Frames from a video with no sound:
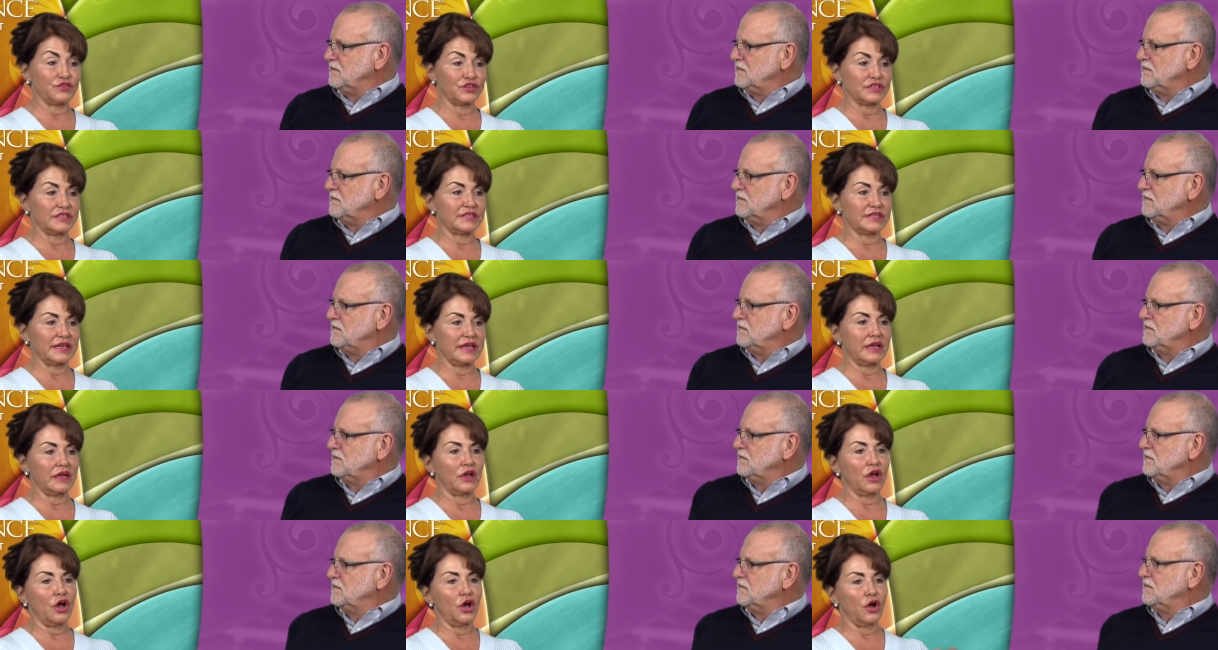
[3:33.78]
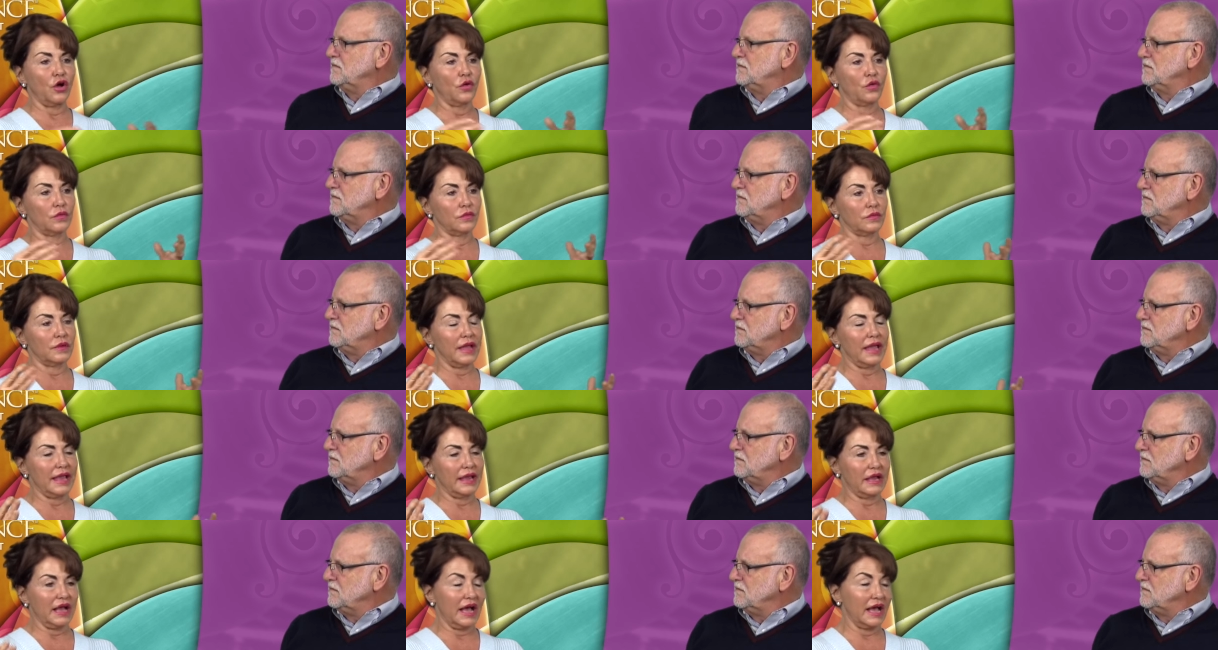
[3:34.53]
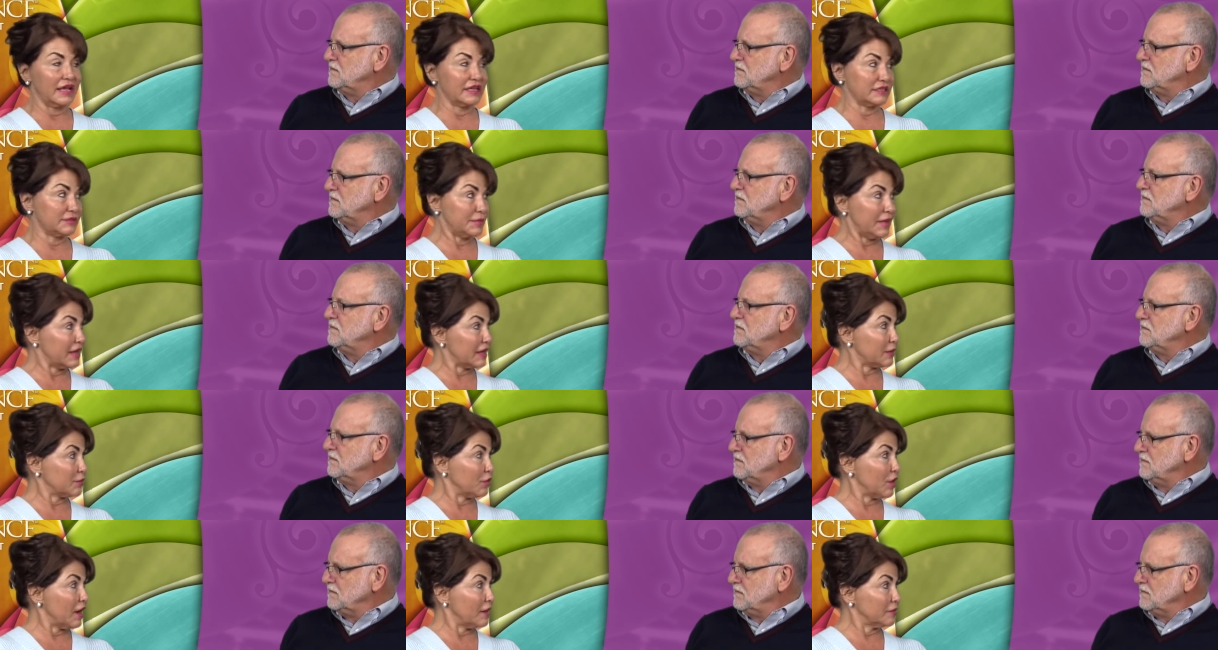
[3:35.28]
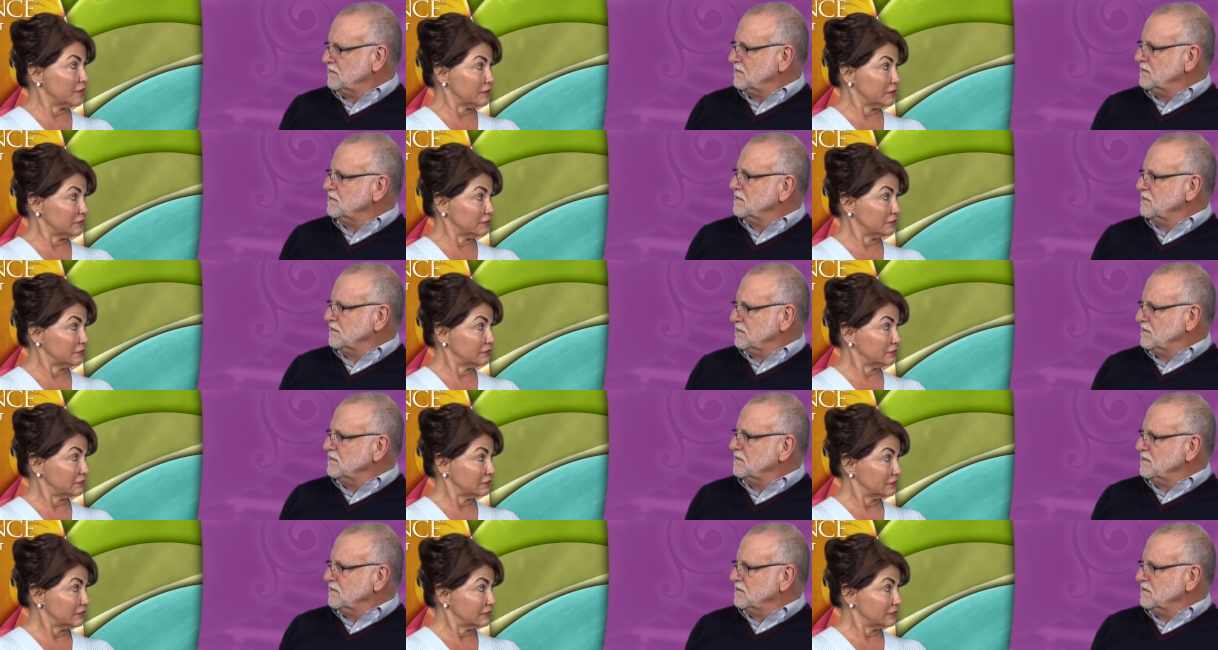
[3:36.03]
Speaker 1: of just seeing, oh, a cosmetic problem,